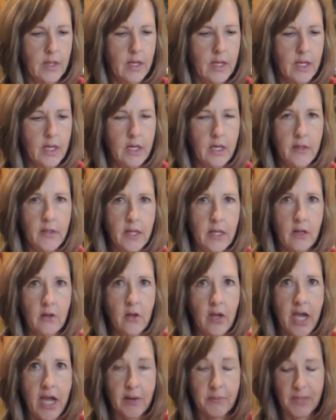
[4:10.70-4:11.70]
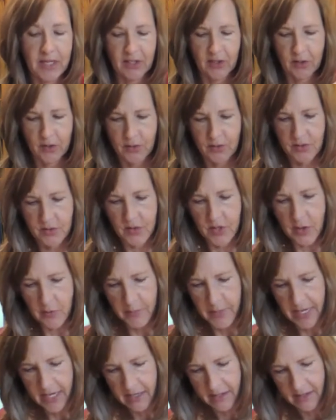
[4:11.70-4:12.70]
And I think I'll add my little
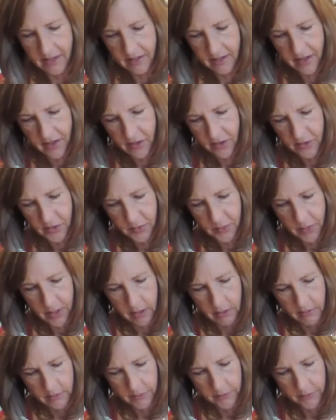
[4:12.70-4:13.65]
snowman in here as well.